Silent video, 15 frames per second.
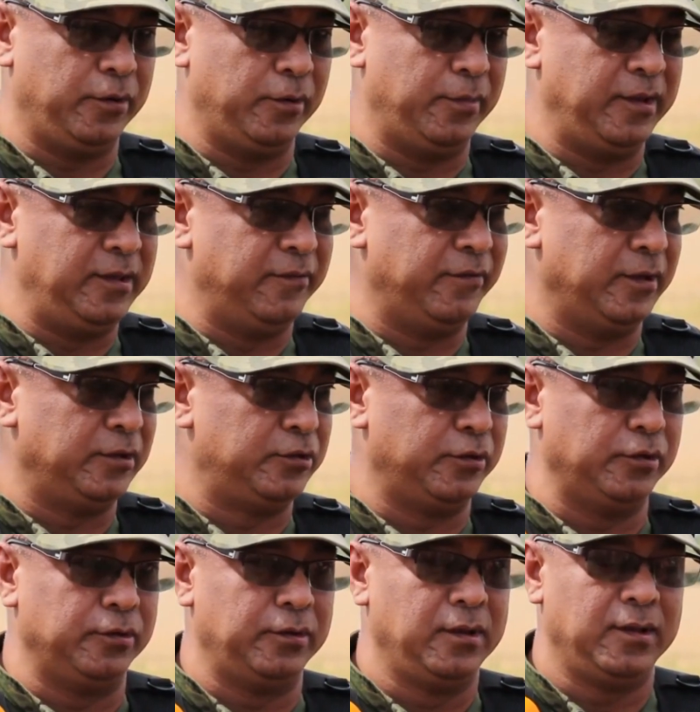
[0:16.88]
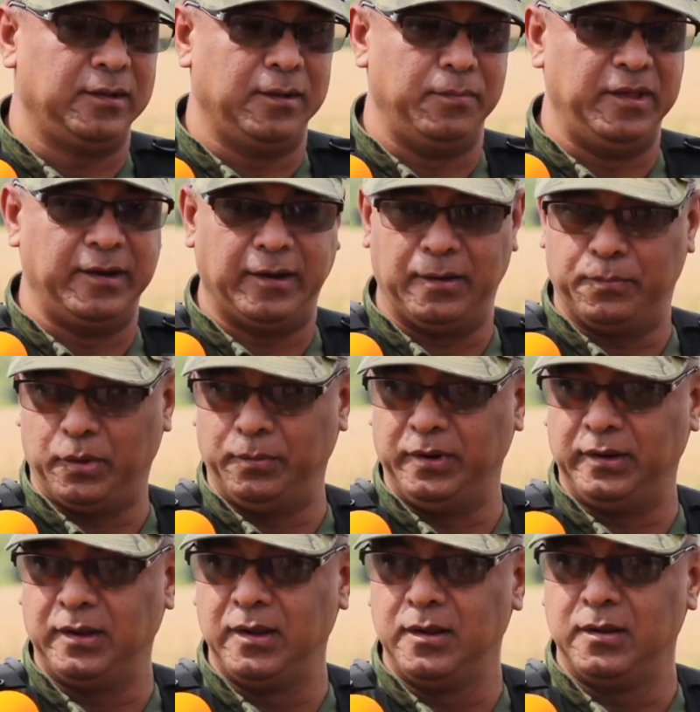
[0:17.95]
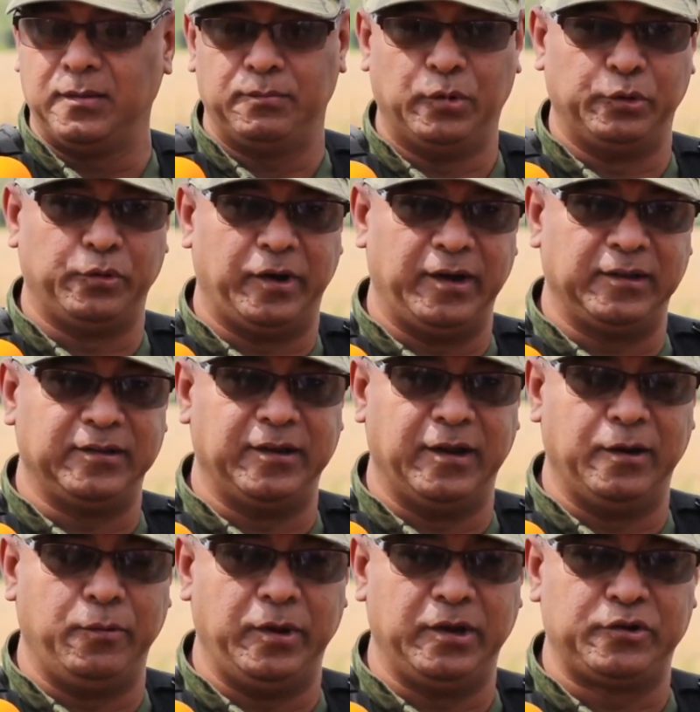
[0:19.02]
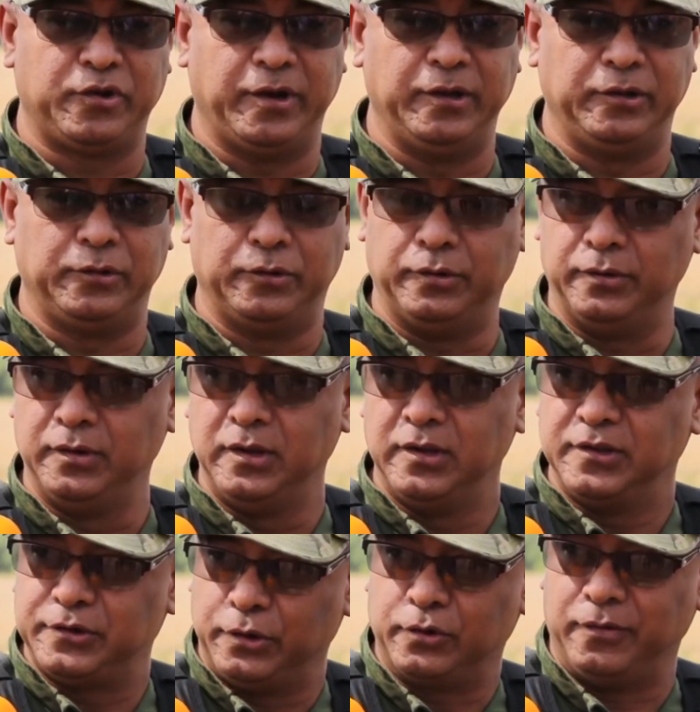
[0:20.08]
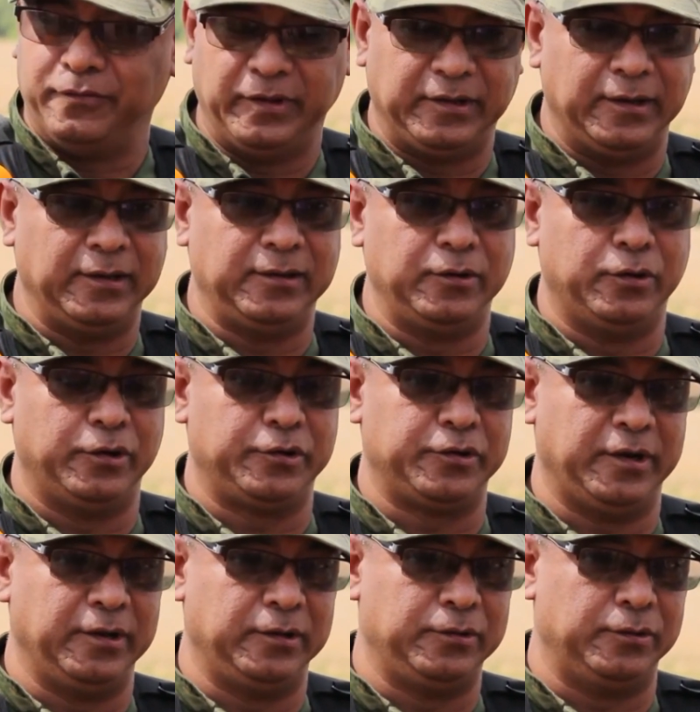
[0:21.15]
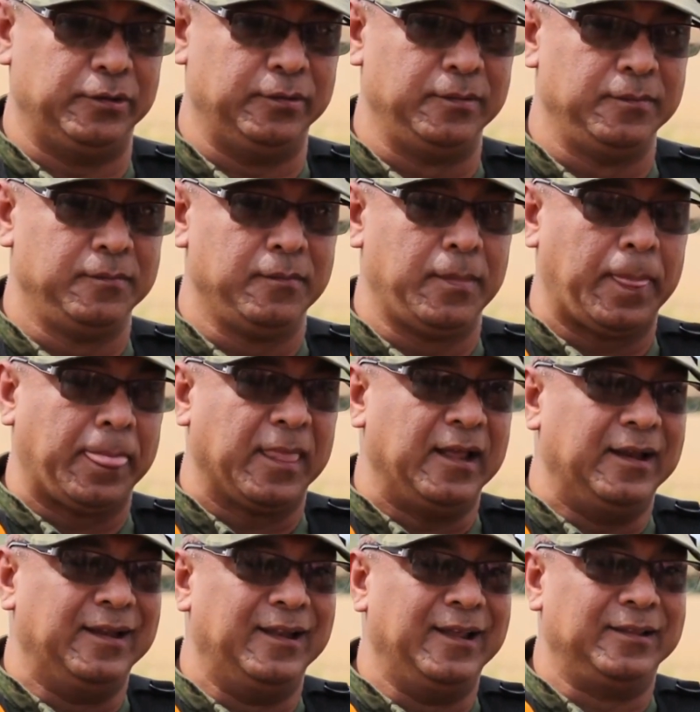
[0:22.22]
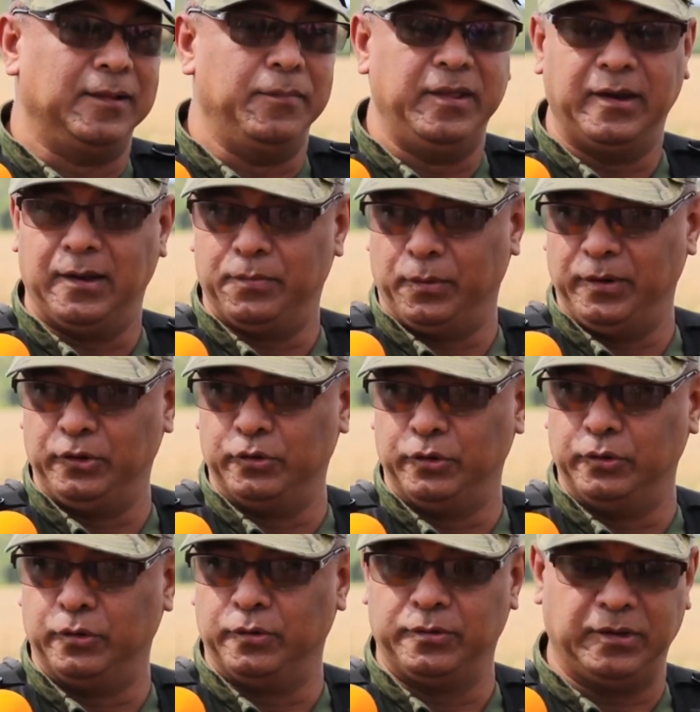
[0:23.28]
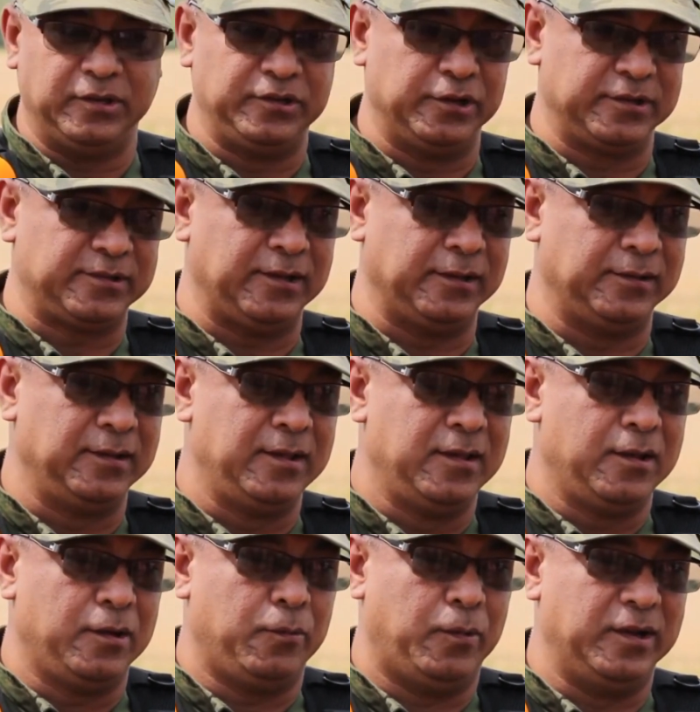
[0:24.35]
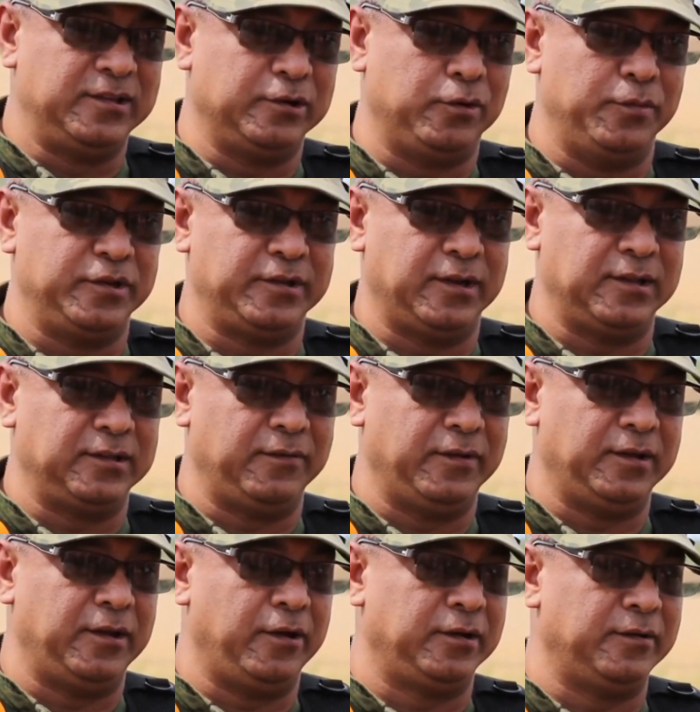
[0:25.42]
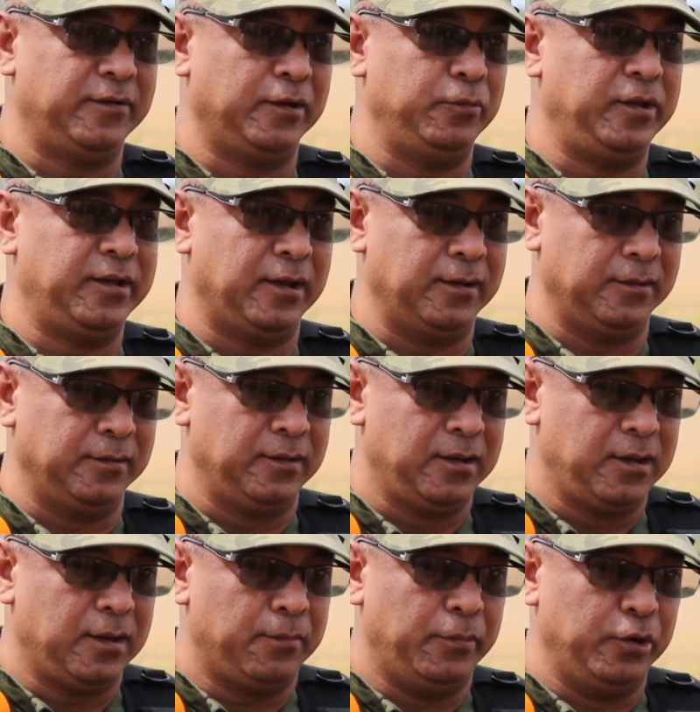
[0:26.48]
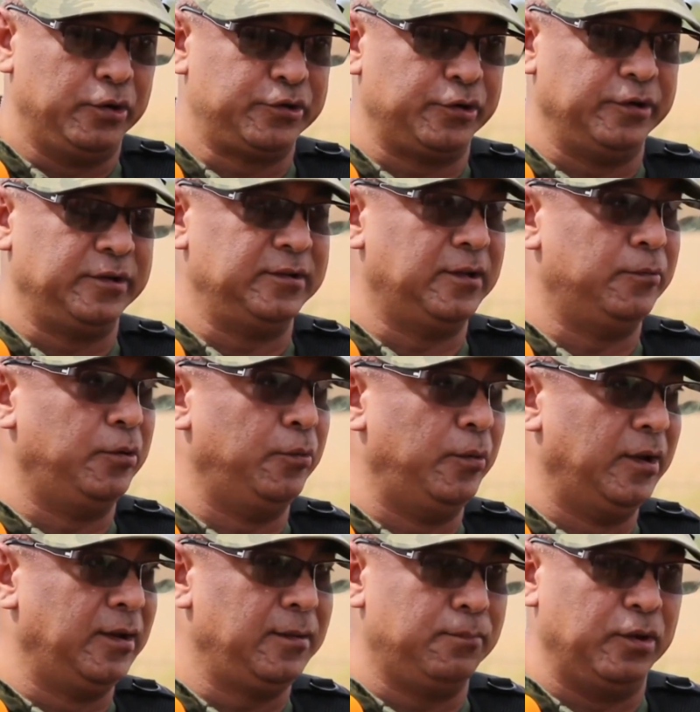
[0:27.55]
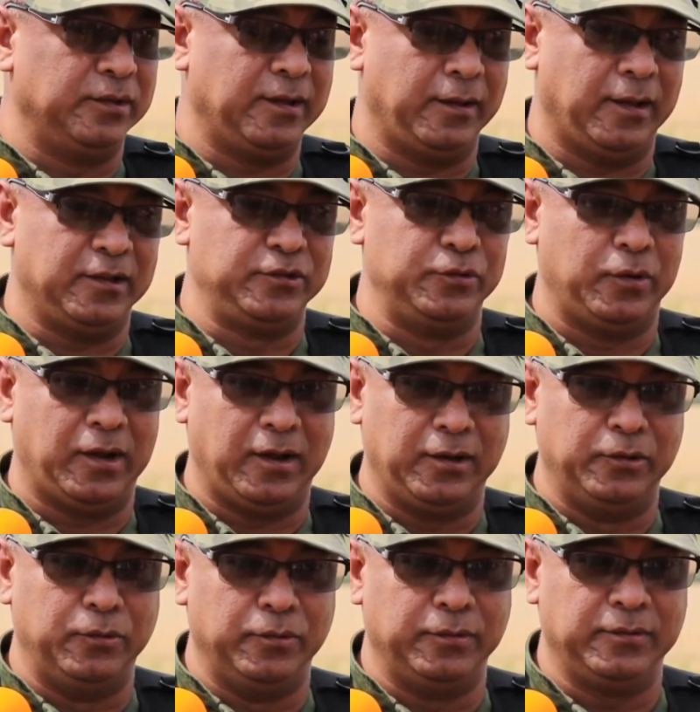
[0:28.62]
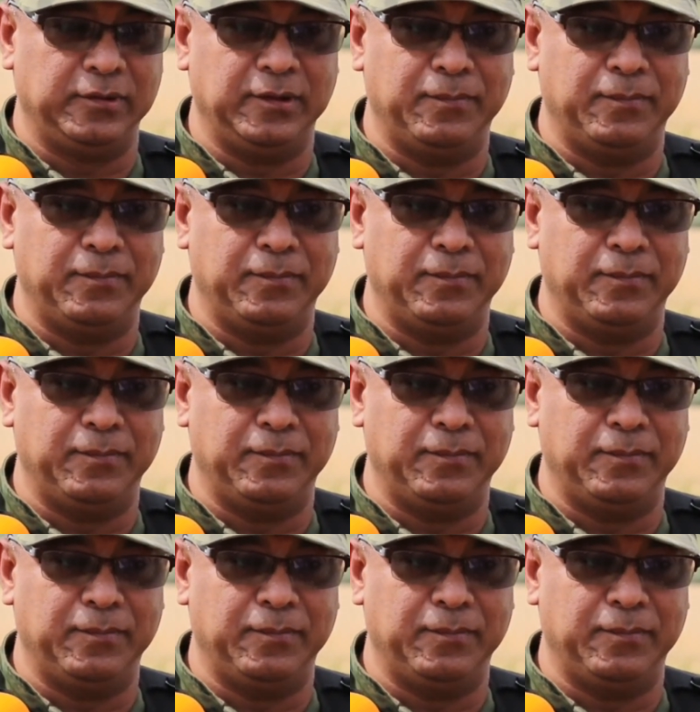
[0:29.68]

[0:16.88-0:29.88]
While, yes, there is a move to suspend, it will be based on administrative failures. The investigations so far have not unearthed anything to suggest that Mr. Vidal was involved